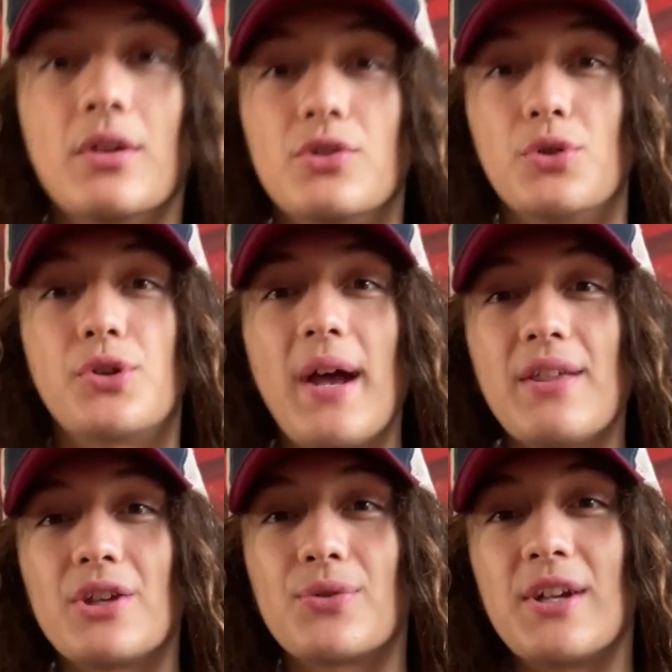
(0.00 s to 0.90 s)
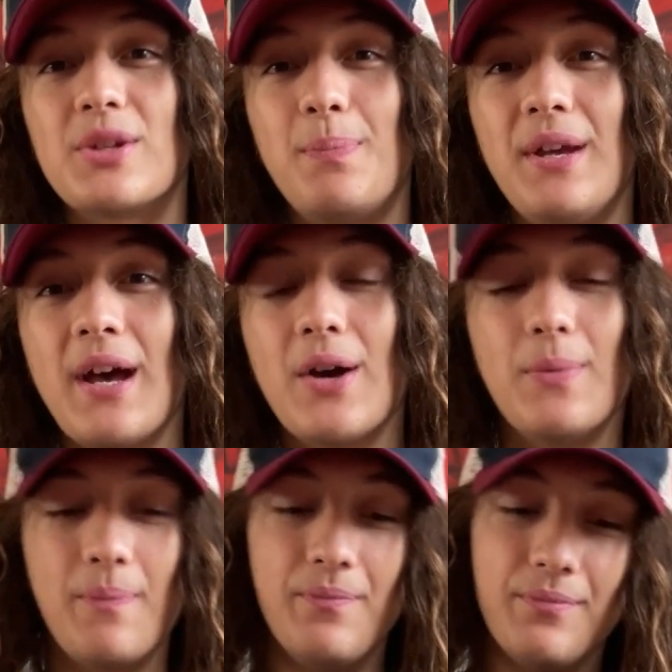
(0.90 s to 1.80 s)
So try this recipe
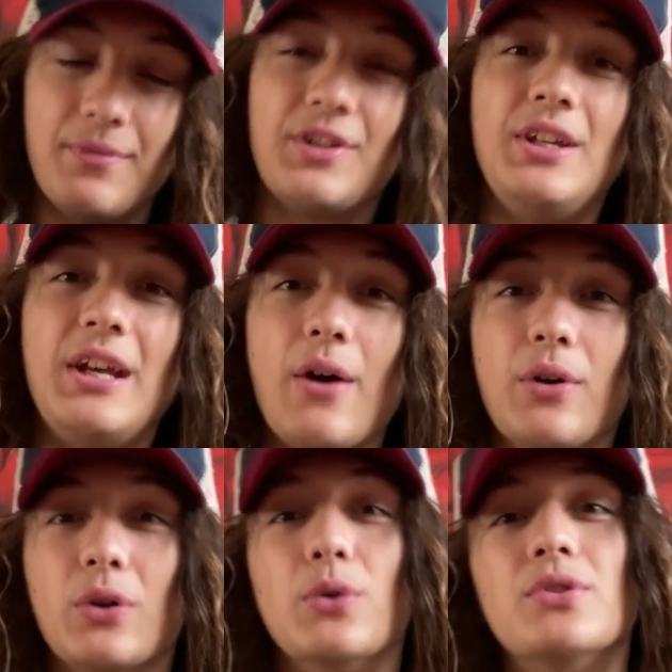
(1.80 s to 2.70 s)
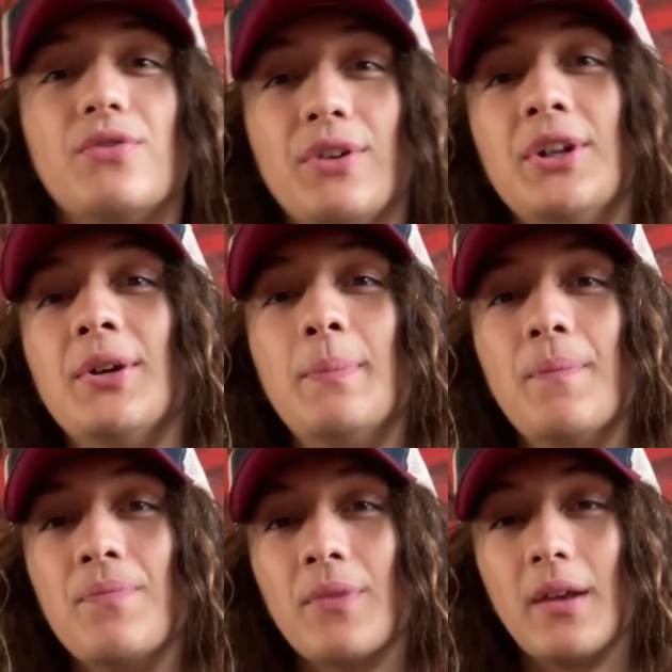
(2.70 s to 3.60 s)
out, see how it goes for you,
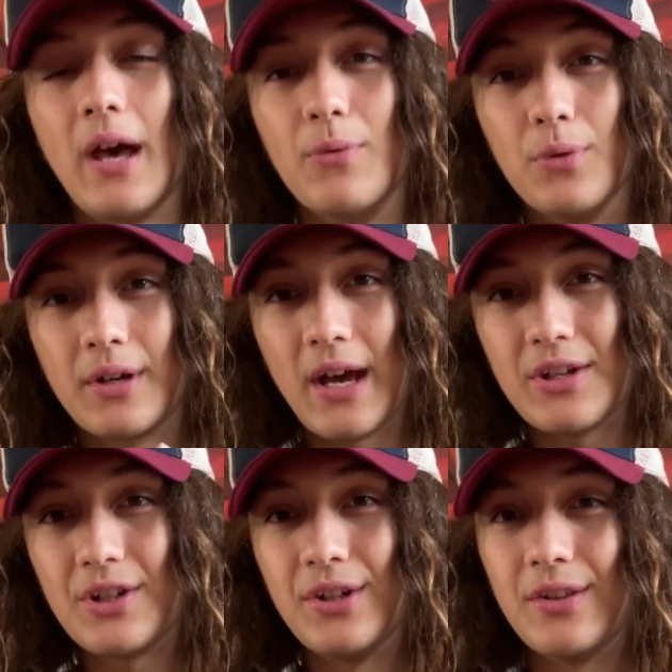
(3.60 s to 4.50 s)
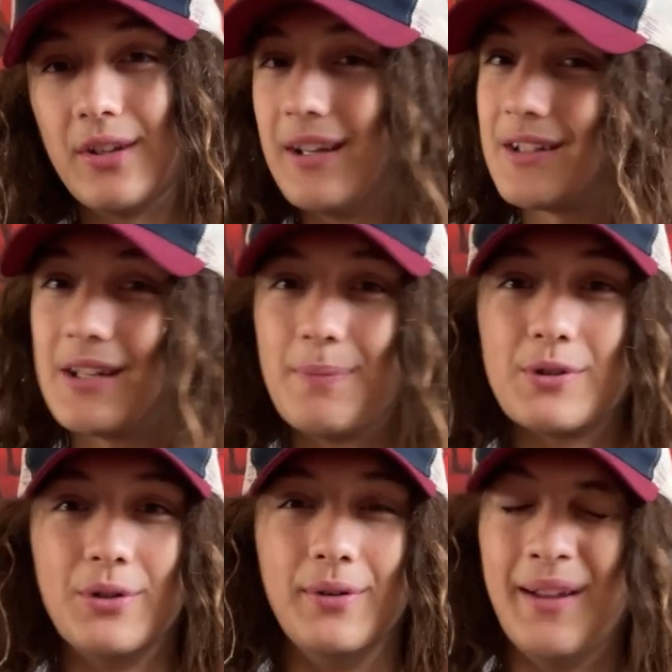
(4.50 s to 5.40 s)
and we'll catch you in the next
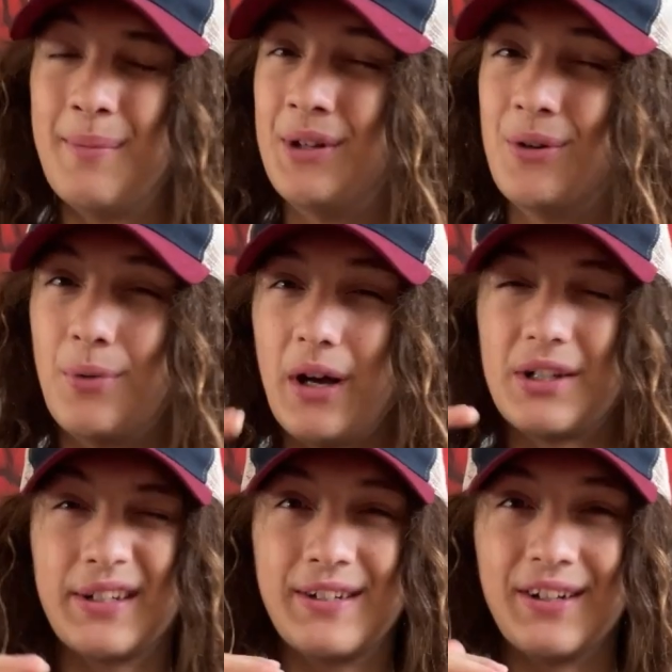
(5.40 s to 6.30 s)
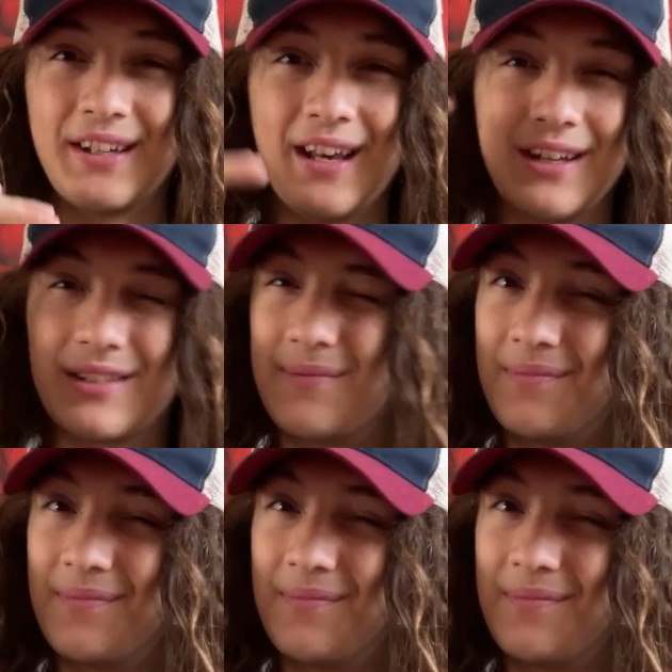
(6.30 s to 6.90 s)
episode. Let me know what I should cook next.